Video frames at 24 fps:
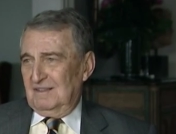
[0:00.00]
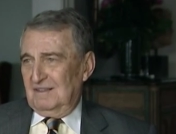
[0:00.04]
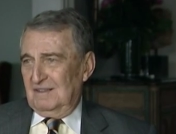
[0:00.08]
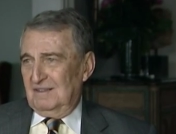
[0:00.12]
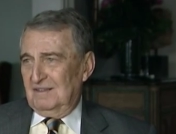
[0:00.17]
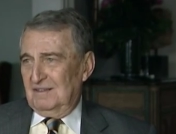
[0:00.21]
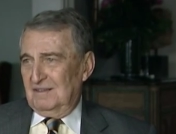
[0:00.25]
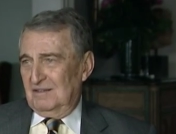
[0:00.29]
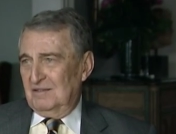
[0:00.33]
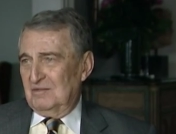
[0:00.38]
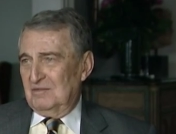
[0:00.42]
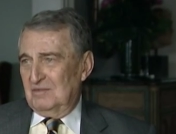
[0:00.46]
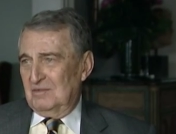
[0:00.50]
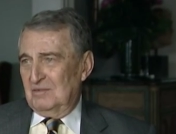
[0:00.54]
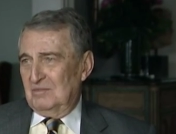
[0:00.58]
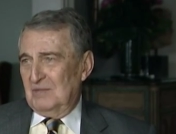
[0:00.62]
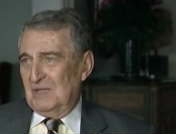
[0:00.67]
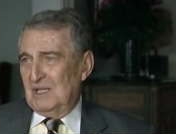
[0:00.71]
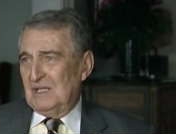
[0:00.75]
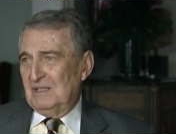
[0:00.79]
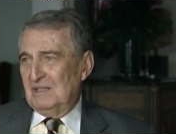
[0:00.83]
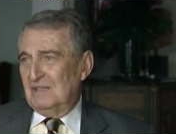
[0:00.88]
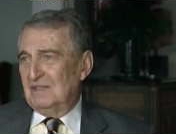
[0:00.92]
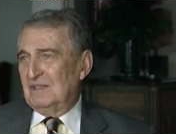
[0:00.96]

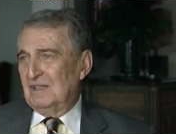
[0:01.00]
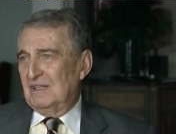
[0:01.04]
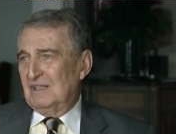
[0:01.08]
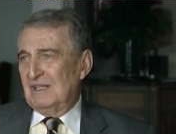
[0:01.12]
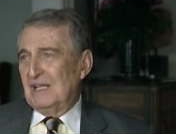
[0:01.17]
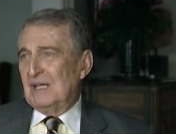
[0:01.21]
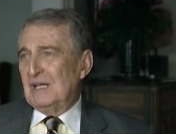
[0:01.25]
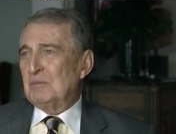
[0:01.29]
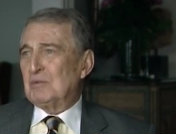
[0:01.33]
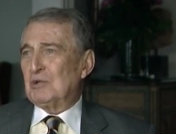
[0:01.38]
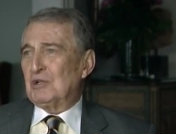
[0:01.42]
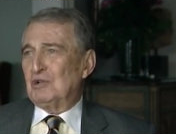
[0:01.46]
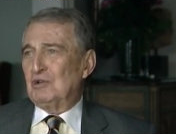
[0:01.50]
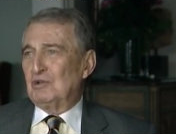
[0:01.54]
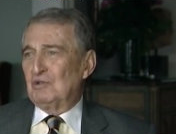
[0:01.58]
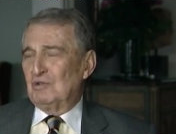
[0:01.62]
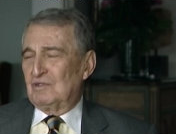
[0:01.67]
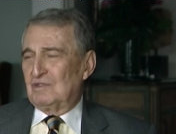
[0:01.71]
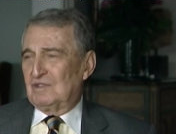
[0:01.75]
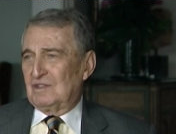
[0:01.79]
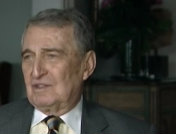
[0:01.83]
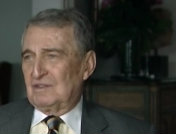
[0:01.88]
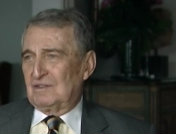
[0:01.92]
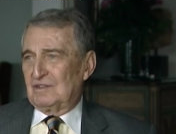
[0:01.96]
Mainly the labor
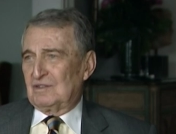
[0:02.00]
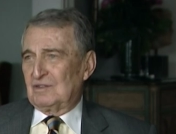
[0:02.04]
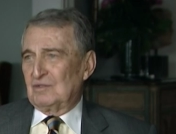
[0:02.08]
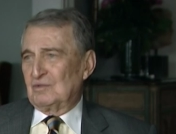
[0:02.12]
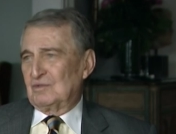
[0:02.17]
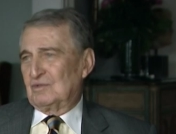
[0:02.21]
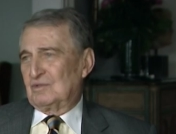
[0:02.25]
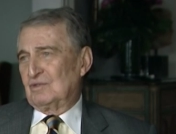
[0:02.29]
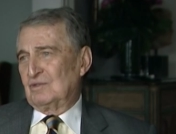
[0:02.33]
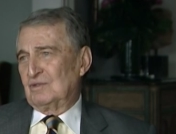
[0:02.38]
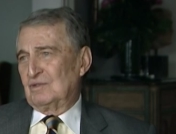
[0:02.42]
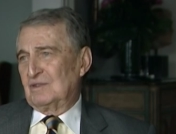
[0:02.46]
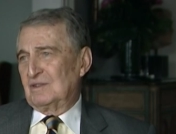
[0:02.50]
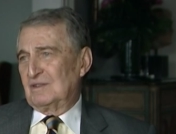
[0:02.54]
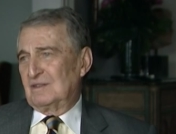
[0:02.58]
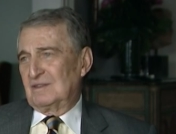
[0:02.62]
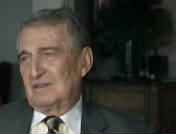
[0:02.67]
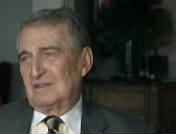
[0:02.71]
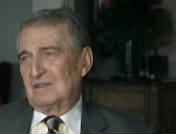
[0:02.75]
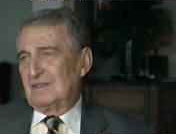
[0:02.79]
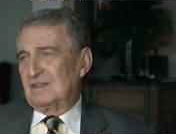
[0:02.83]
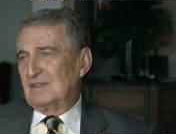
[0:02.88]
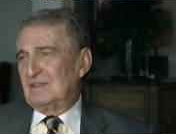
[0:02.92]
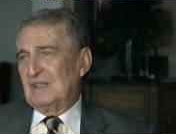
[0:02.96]
unions and so
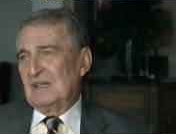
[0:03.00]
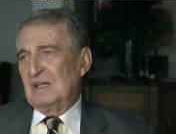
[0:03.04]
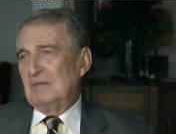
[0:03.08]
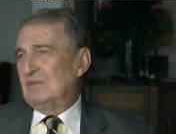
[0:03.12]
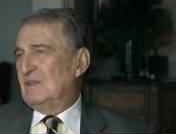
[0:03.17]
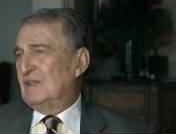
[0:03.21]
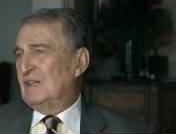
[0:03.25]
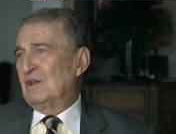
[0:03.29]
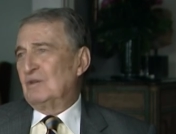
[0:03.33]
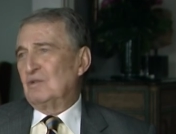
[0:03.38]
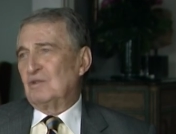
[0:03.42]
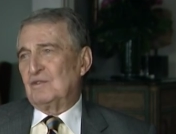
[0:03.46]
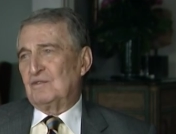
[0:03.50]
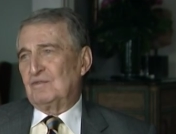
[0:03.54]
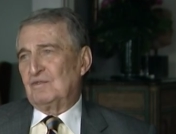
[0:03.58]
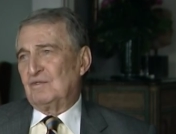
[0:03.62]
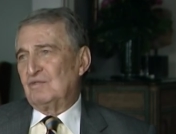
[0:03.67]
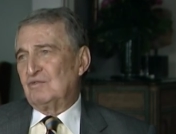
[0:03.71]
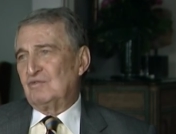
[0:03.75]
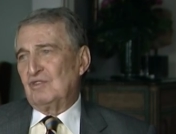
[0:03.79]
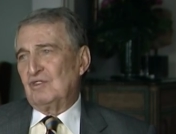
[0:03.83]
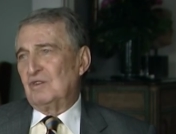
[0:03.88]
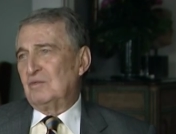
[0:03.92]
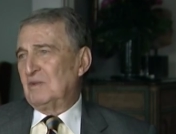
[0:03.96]
on. Same thing goes for
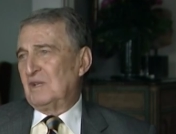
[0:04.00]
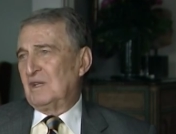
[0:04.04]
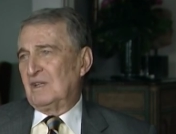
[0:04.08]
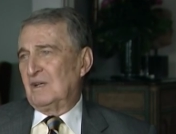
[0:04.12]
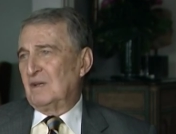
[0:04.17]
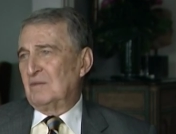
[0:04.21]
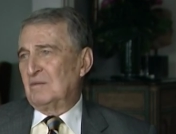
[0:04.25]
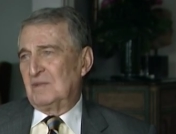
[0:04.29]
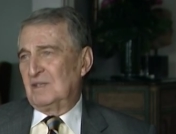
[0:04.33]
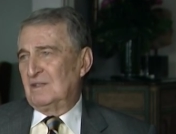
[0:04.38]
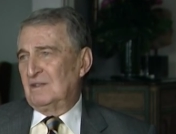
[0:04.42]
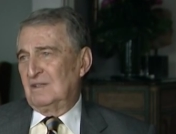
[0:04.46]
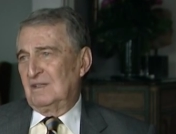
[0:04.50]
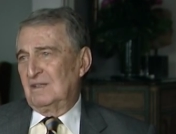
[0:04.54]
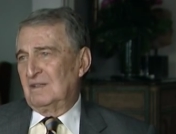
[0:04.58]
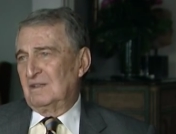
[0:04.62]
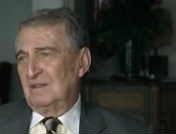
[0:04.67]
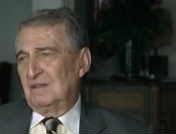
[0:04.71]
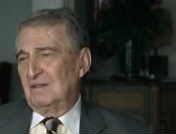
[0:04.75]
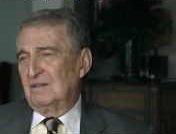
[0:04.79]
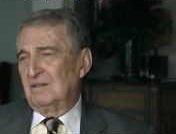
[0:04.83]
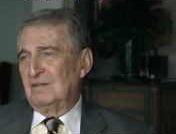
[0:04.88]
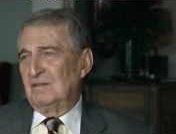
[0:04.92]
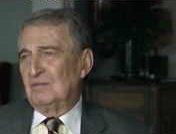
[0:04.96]
Germany. I mean,
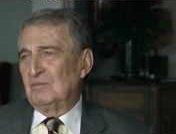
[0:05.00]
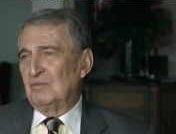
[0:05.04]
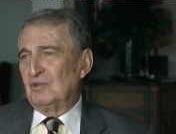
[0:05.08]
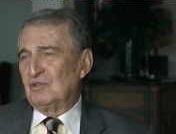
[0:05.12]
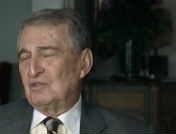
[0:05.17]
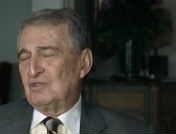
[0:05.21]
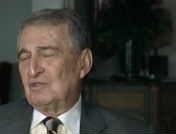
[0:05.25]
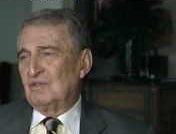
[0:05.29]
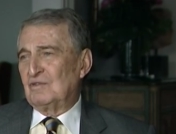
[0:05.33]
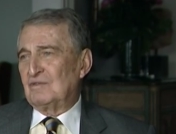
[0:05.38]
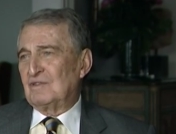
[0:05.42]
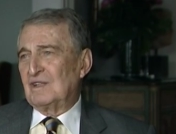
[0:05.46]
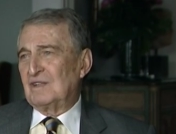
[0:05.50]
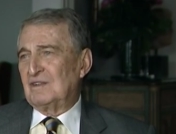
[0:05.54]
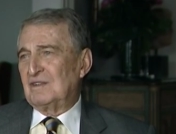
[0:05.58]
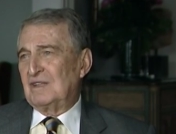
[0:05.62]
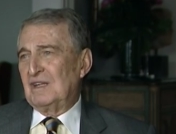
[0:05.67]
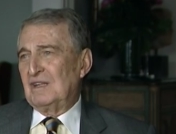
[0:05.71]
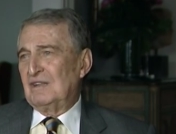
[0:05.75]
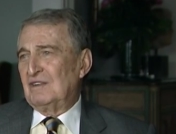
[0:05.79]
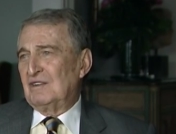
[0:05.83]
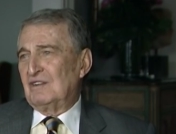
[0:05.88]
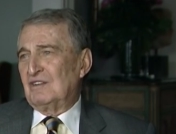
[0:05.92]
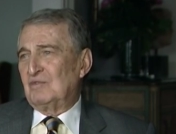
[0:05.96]
most of the
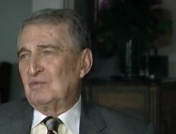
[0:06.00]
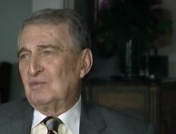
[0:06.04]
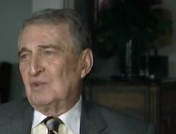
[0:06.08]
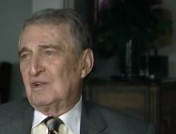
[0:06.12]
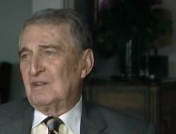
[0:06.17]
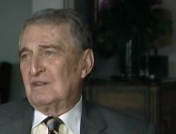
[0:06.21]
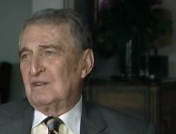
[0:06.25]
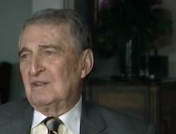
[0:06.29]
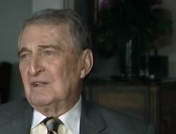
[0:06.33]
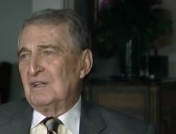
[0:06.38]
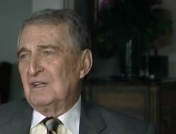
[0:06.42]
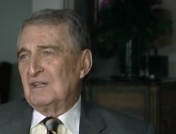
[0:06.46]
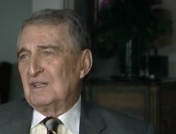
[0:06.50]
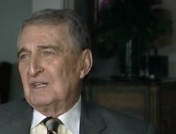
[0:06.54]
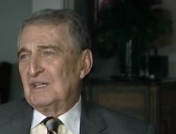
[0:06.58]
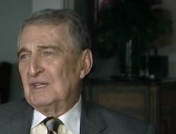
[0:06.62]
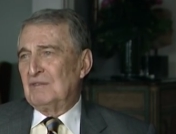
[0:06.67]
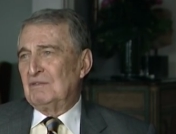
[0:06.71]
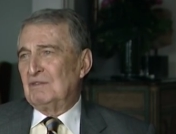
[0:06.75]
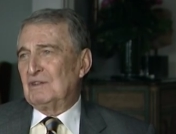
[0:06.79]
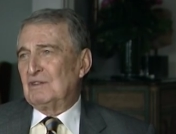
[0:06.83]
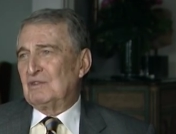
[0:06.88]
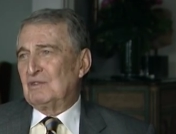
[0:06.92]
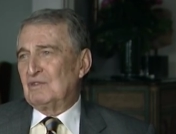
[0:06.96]
tenders were
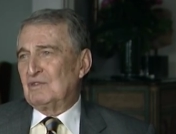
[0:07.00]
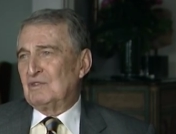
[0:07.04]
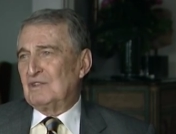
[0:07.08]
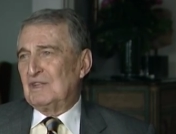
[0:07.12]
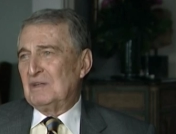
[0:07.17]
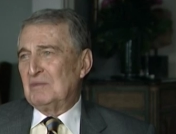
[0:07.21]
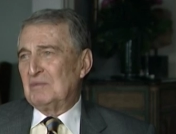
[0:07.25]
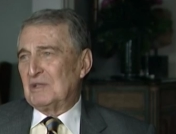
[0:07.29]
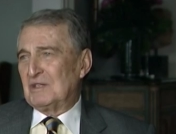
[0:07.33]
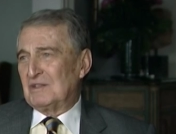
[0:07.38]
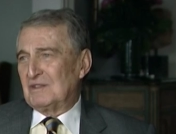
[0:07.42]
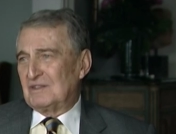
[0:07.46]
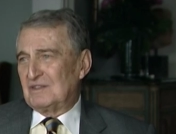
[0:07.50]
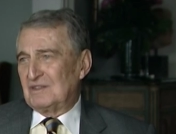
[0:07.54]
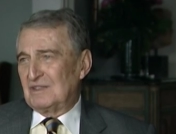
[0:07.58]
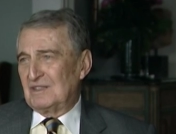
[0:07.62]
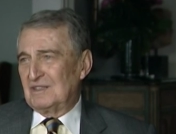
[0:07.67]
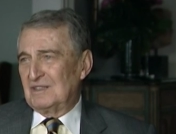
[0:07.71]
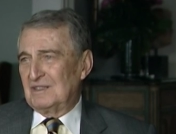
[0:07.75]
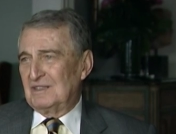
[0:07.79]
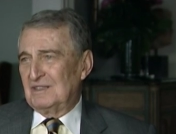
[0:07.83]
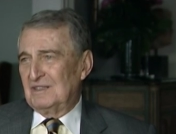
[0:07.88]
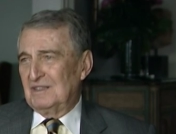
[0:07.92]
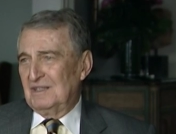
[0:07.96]
given to Siemens
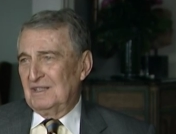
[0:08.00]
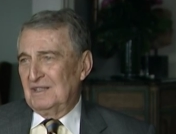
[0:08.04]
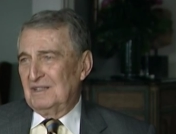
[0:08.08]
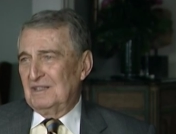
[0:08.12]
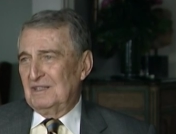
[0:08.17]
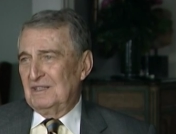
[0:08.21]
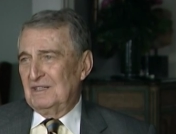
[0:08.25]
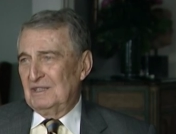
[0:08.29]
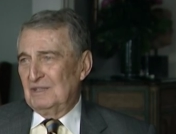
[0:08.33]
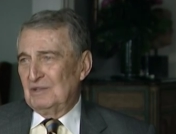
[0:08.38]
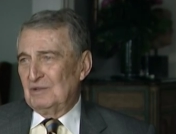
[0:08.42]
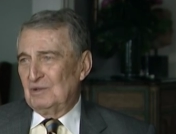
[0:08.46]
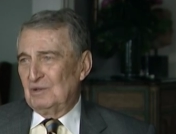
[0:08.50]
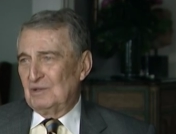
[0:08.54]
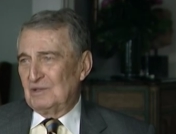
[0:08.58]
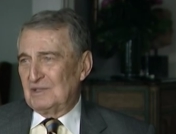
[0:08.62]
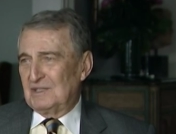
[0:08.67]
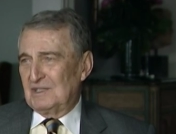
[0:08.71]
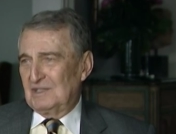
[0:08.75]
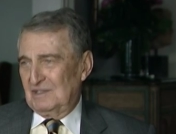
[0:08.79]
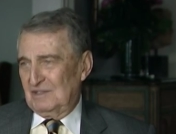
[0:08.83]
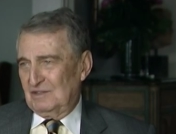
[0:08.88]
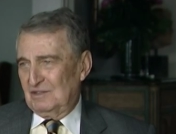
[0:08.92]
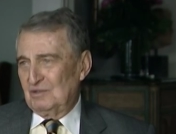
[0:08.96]
in the old
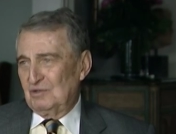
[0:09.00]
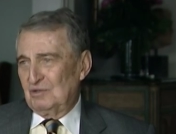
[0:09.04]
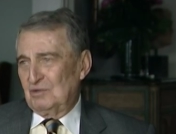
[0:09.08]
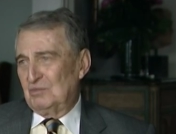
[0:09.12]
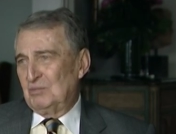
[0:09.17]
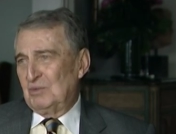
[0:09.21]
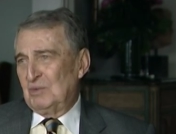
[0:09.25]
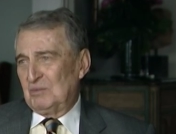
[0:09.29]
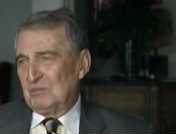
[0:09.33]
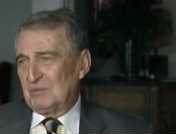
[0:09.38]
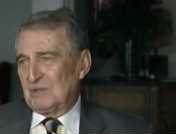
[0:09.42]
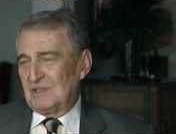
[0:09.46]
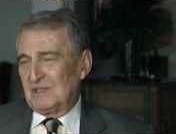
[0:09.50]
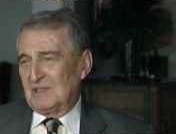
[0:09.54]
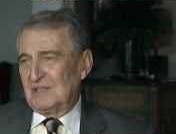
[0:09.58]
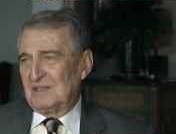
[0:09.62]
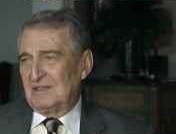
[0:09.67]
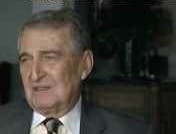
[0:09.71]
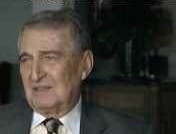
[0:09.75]
days. You remember that?